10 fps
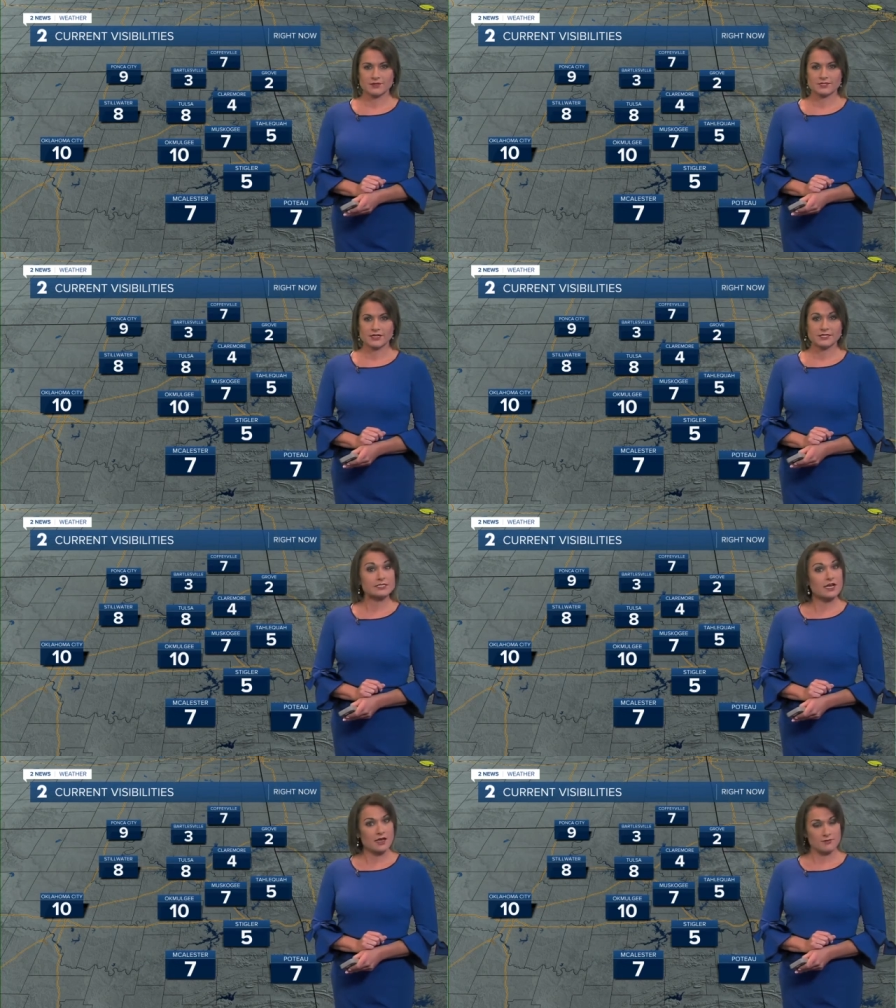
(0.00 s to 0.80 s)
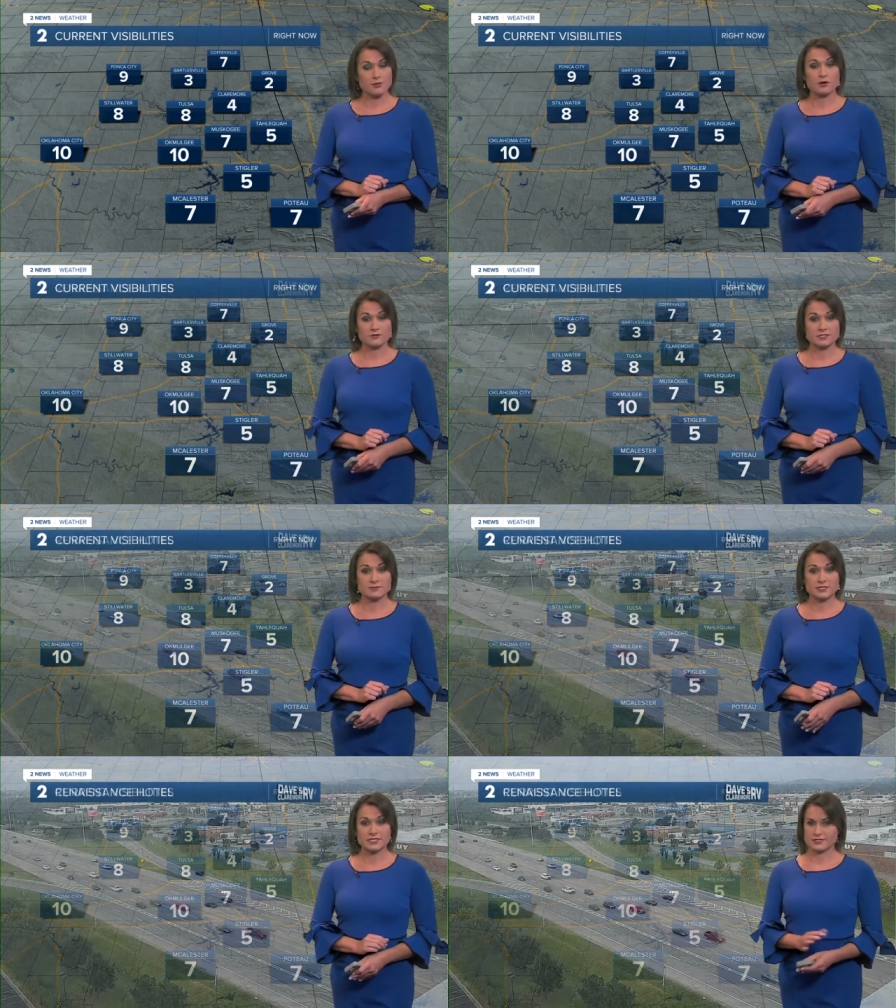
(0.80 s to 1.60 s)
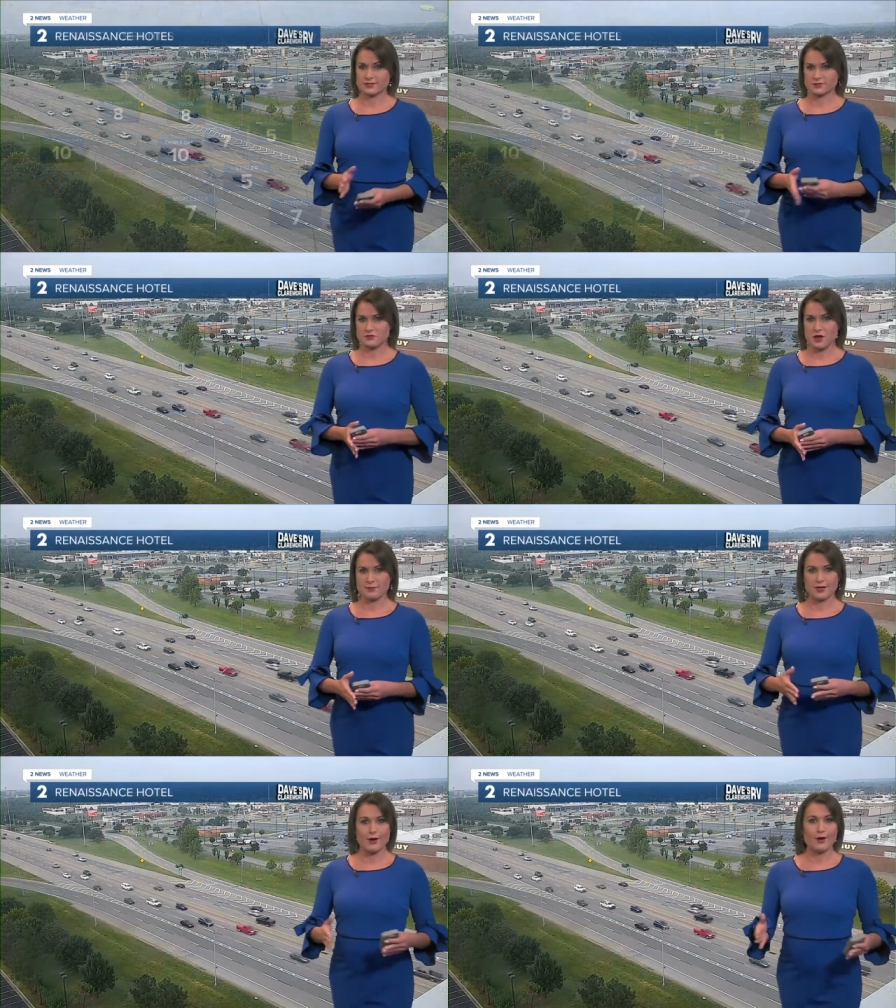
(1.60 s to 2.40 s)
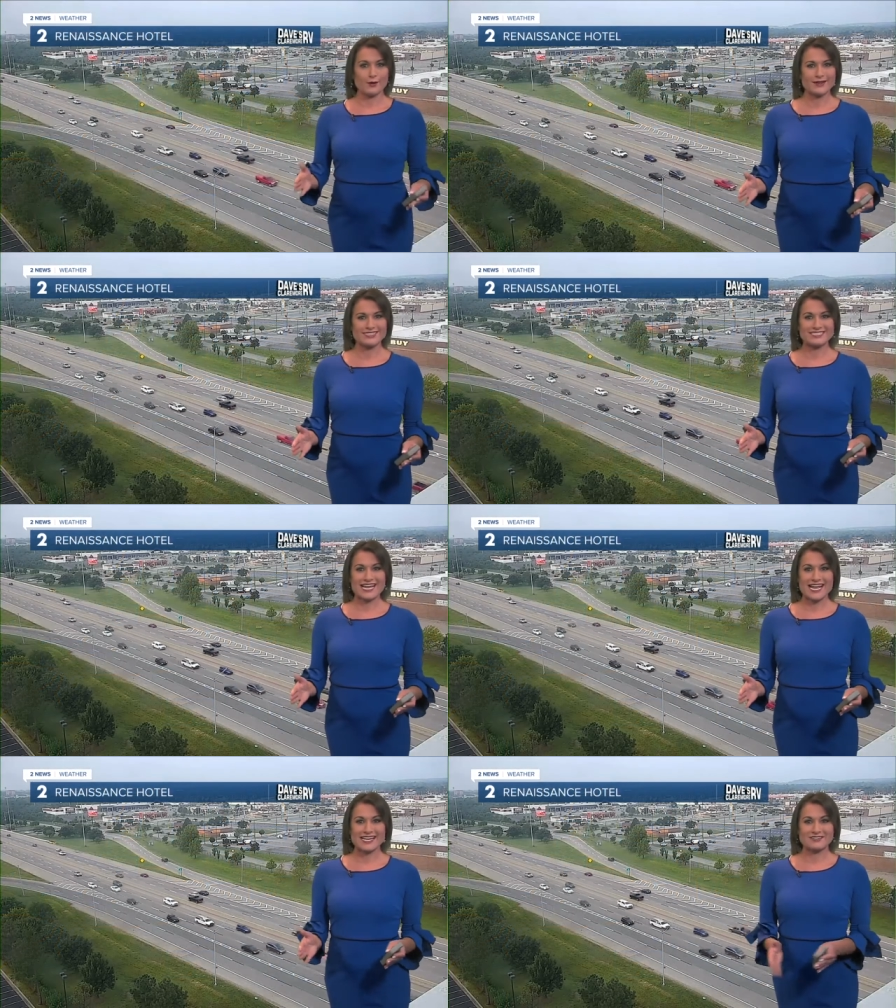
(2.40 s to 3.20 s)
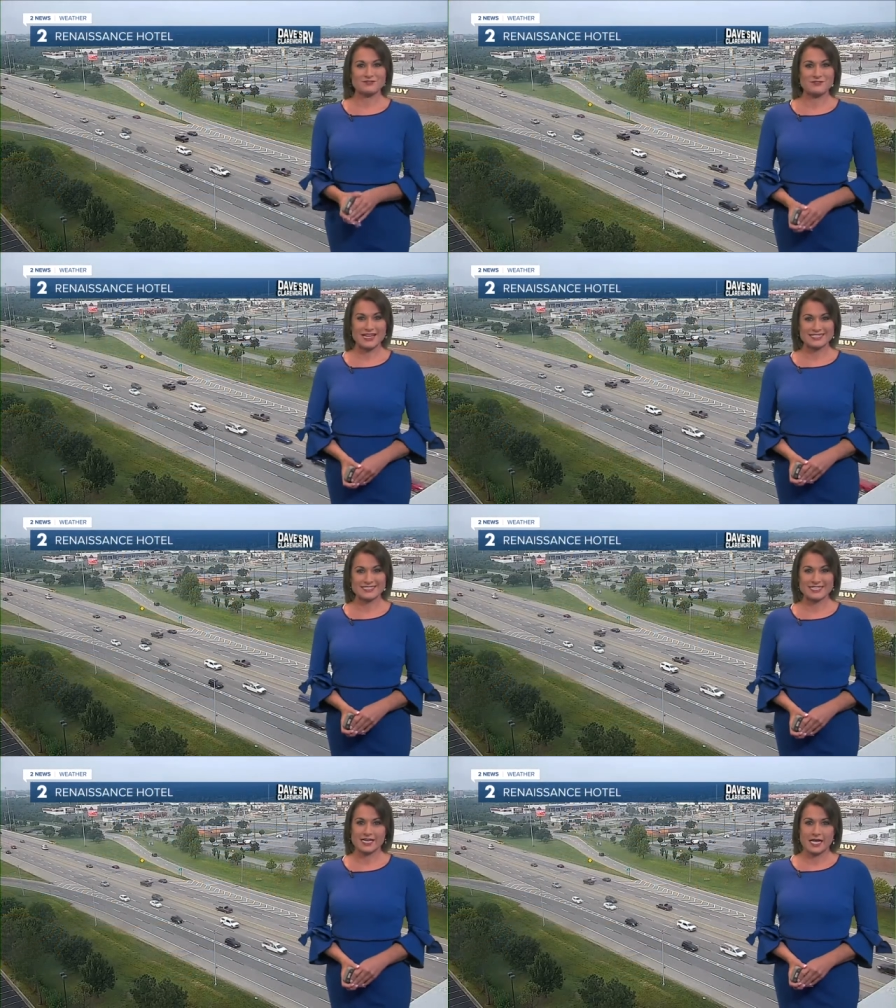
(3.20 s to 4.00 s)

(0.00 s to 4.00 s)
those areas of poor visibility, so this will not be an all-day event.